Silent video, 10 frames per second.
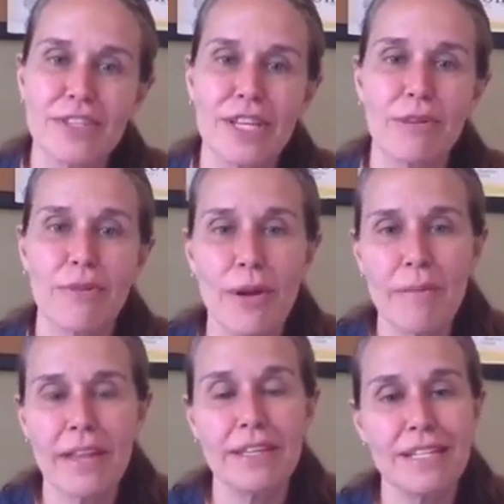the
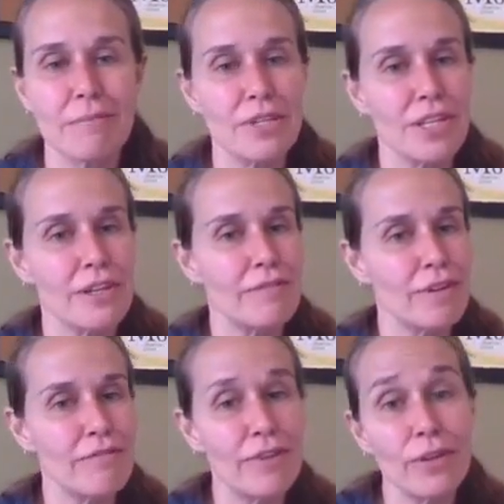aroma, the temperature of
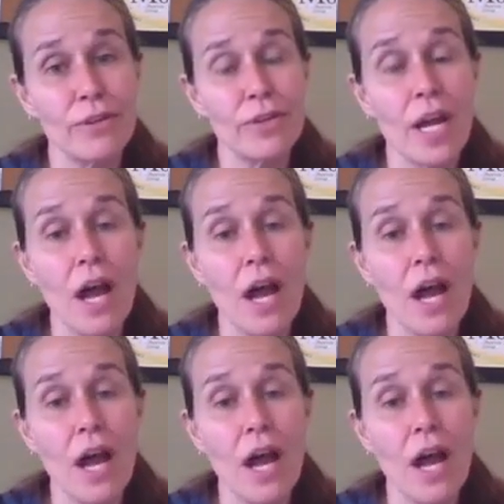your food.